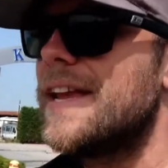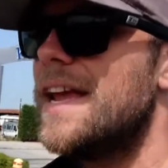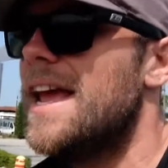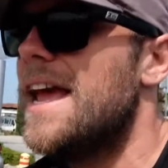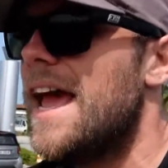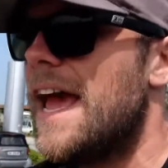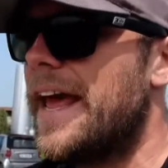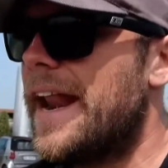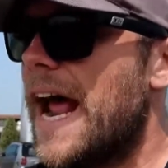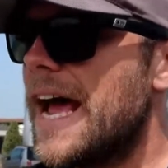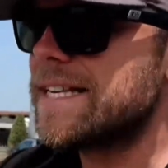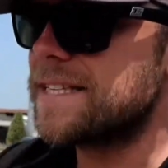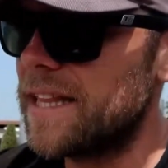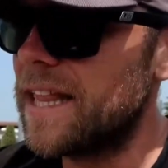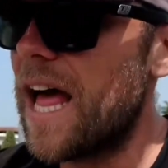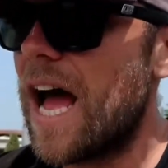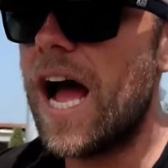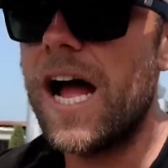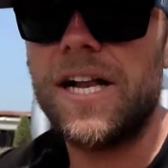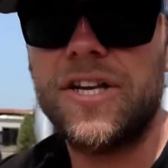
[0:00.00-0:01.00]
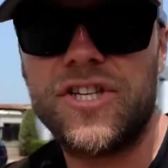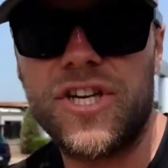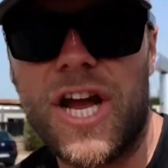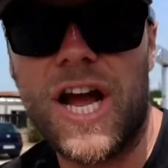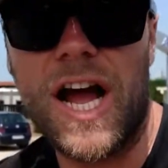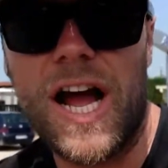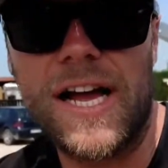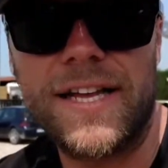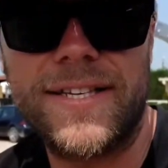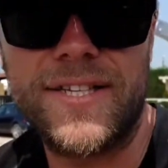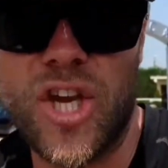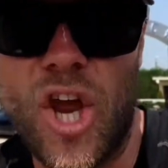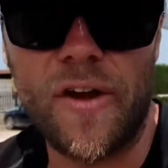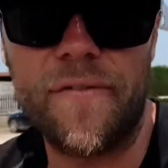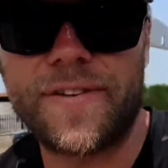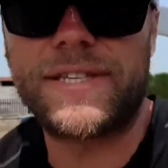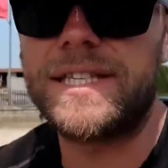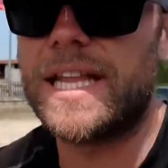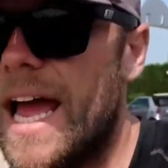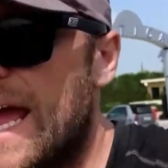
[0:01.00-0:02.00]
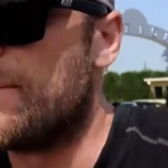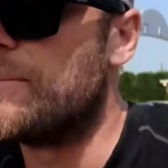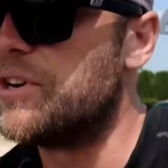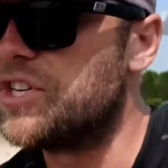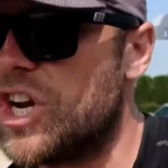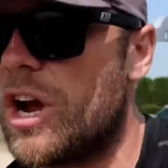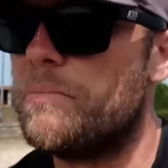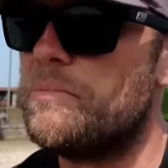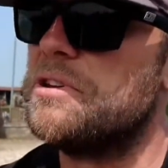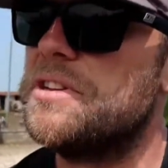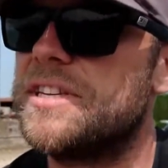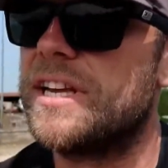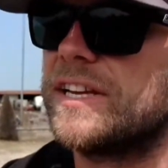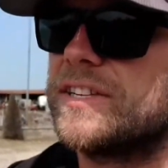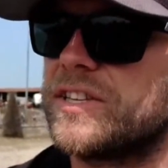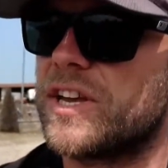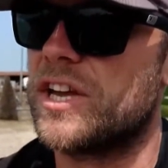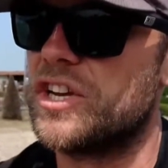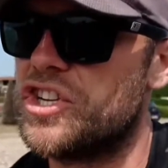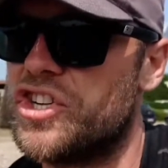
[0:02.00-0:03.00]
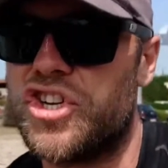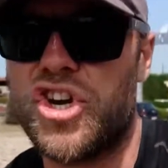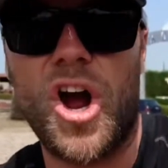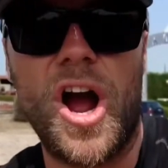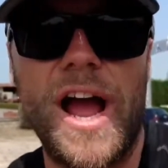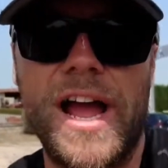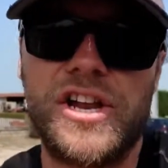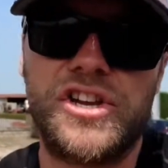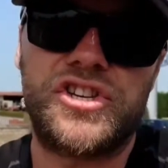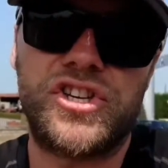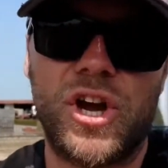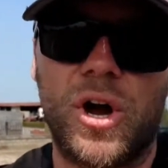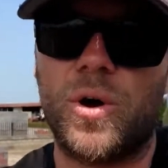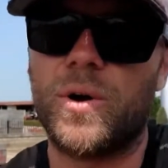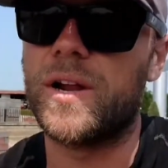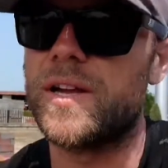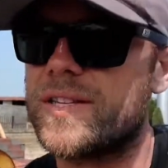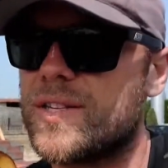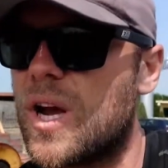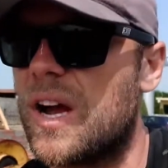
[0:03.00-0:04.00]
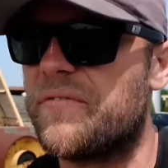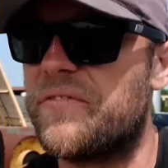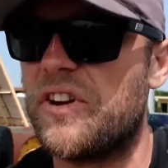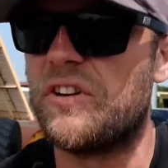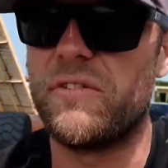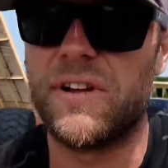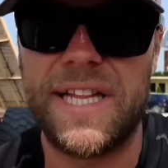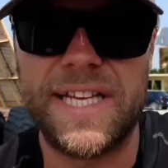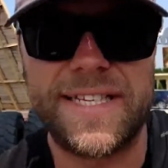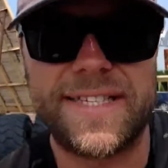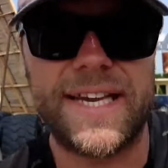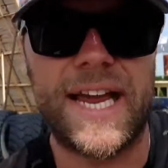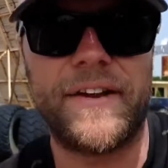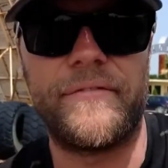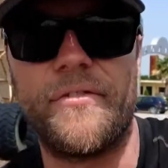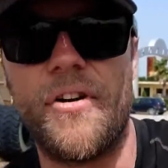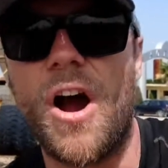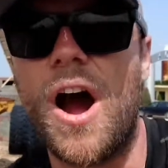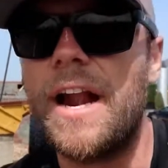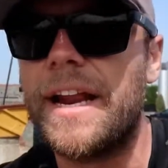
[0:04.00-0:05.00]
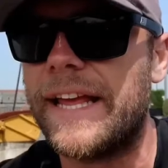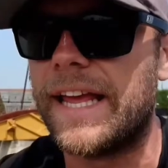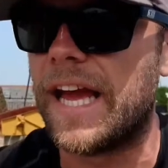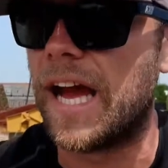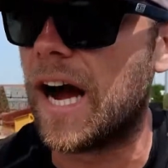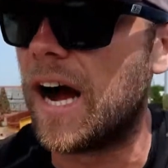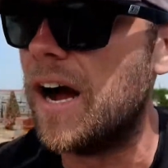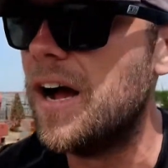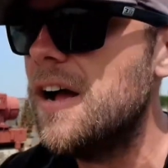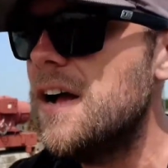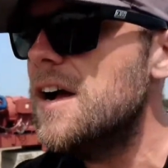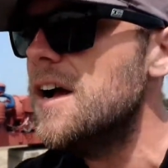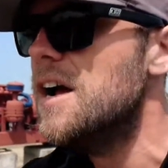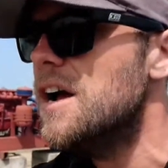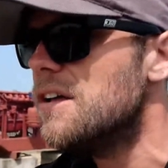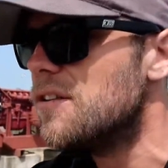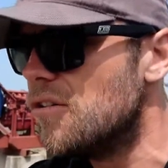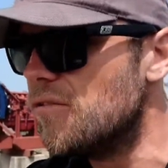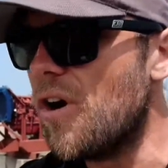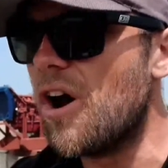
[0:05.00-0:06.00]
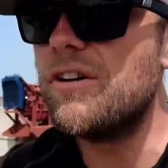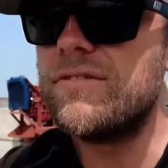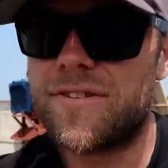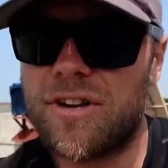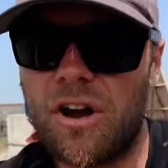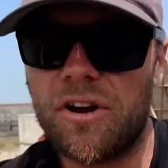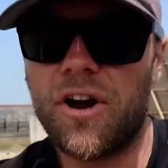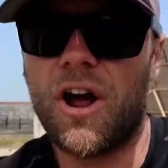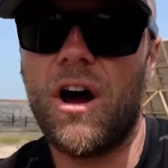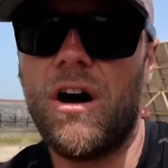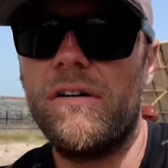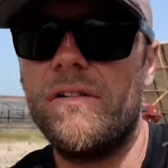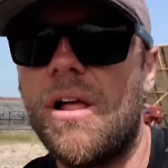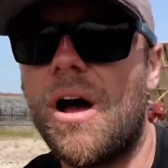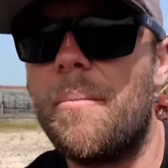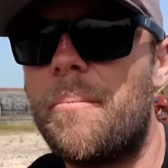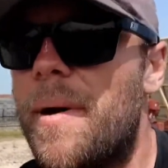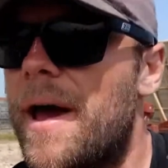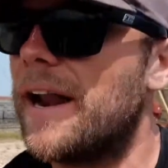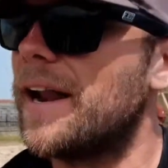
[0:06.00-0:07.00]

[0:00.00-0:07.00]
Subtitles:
it has a large service lane, which I'm using as a giant shoulder, so I feel really safe riding here. The road's gotten a whole lot